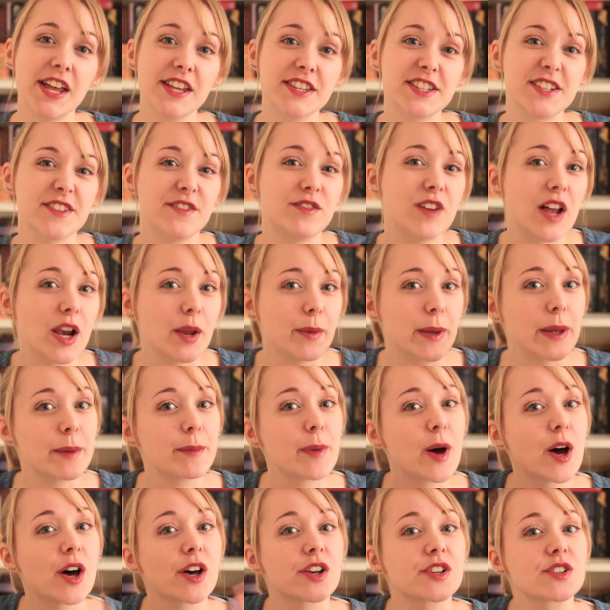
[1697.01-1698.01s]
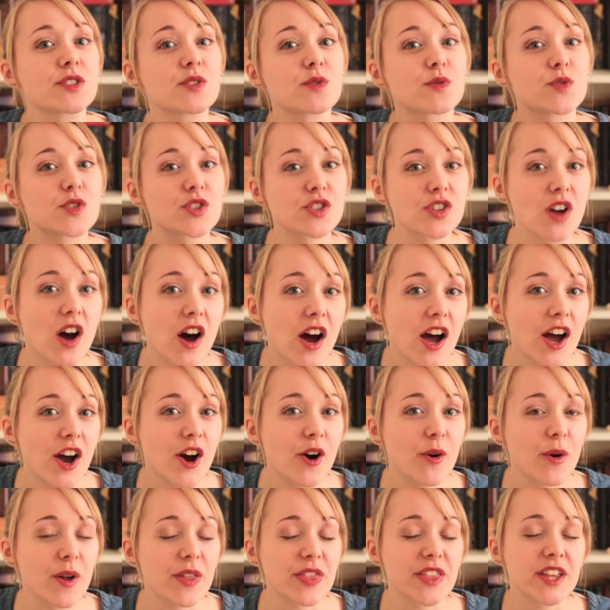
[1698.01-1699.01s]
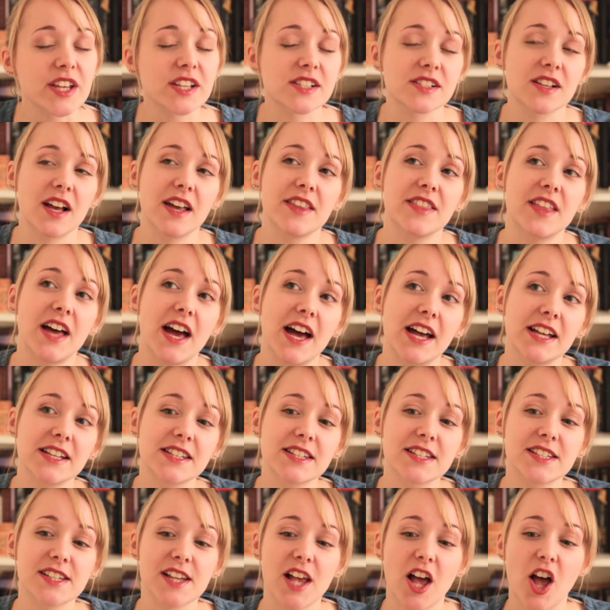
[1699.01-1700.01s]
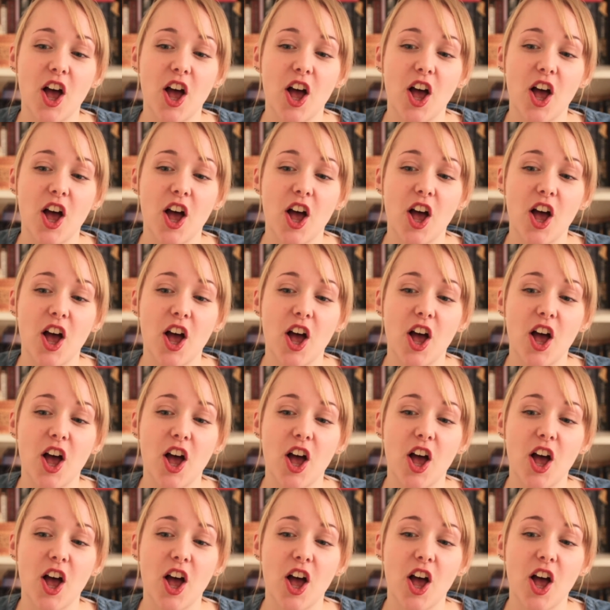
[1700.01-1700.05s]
developing personal style and things like that.